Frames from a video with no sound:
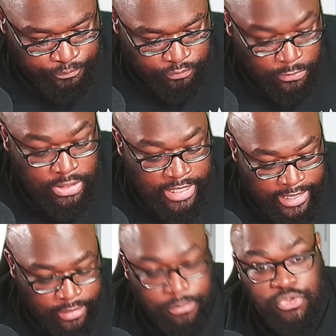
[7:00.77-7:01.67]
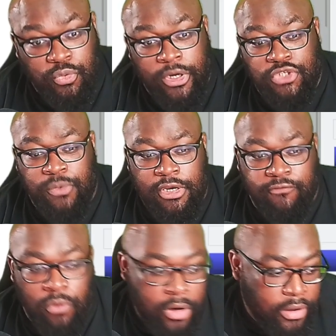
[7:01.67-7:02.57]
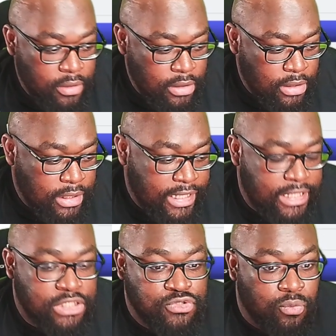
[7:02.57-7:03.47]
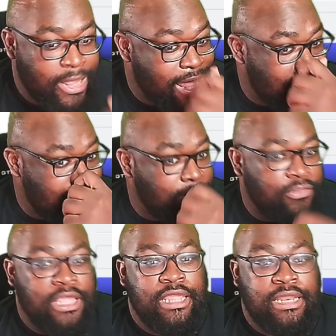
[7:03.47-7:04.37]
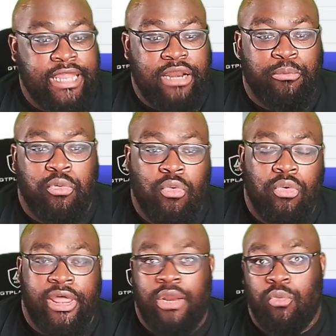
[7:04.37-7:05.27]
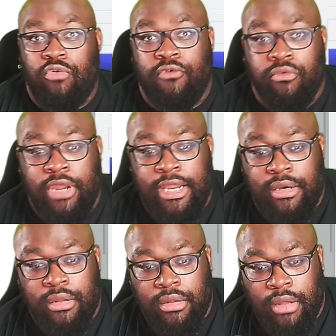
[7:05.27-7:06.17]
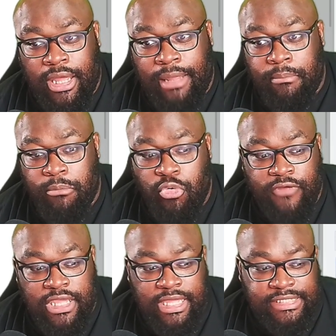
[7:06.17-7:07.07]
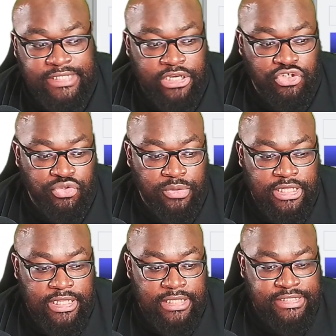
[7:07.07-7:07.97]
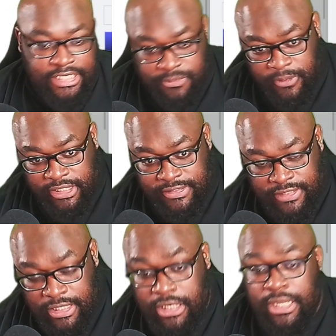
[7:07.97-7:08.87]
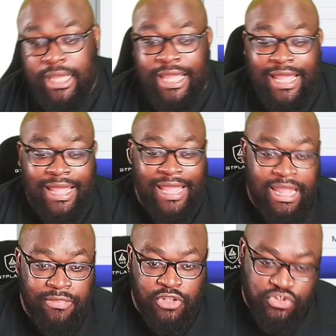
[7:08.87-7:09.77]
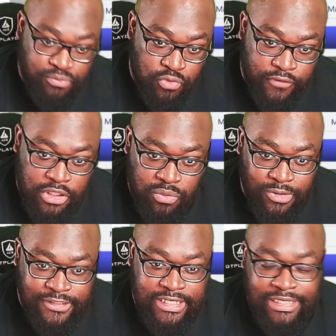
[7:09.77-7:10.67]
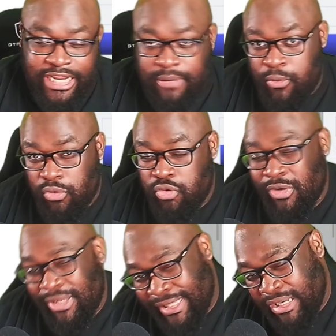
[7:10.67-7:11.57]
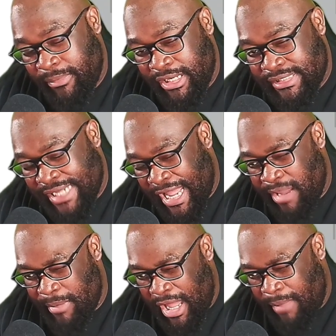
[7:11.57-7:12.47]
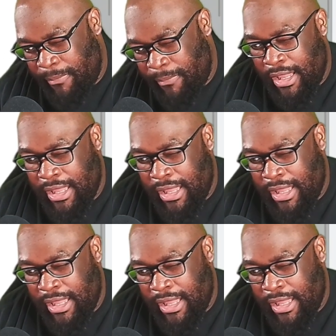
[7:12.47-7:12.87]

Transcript: Yeah, 2024 is when the Deadpool and Wolverine movie essentially takes place. In this movie, we see Deadpool do a little bit of time hopping